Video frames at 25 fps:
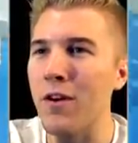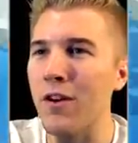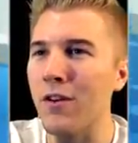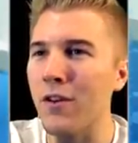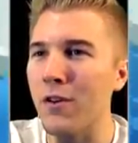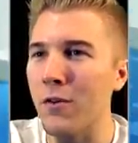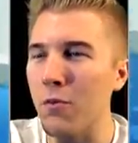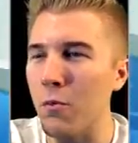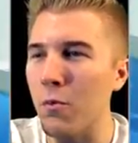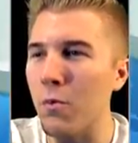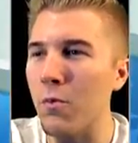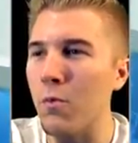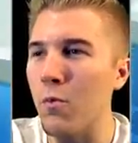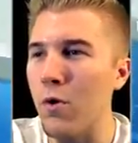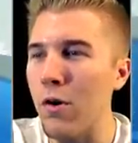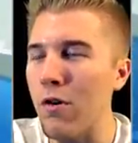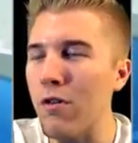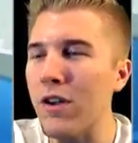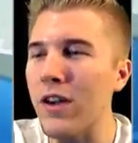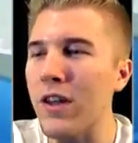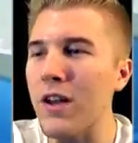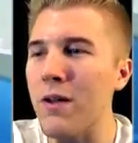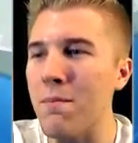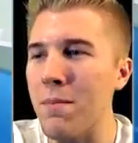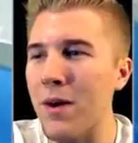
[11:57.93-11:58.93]
better we'll
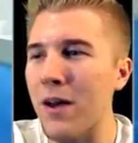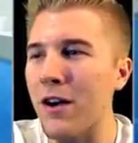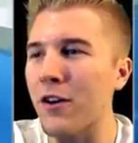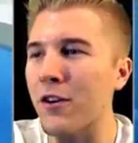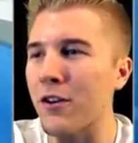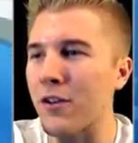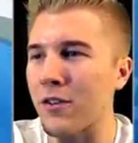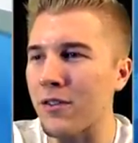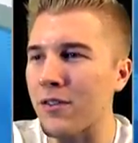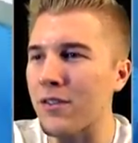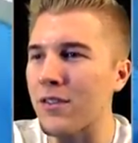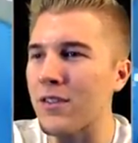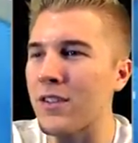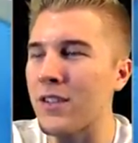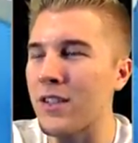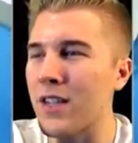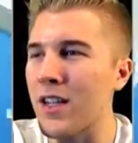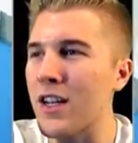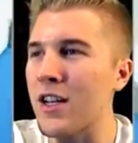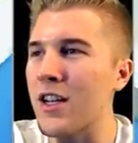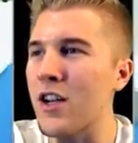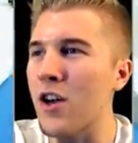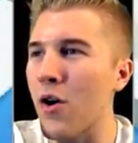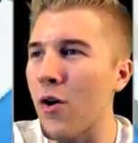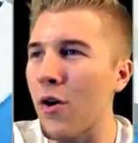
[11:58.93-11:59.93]
get a better
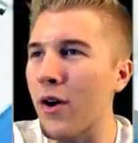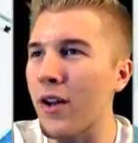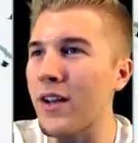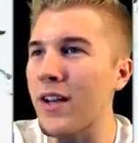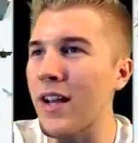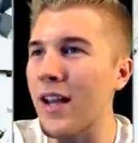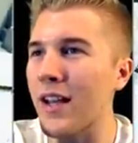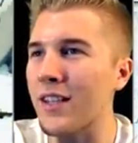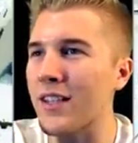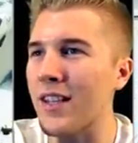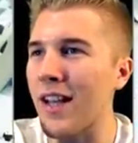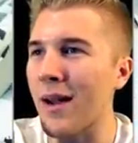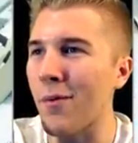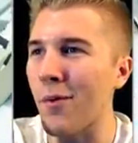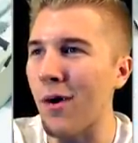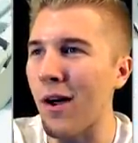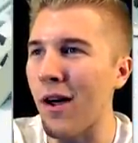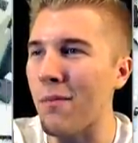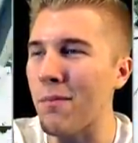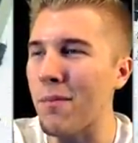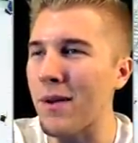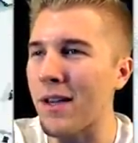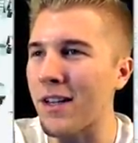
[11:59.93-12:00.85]
city going next time around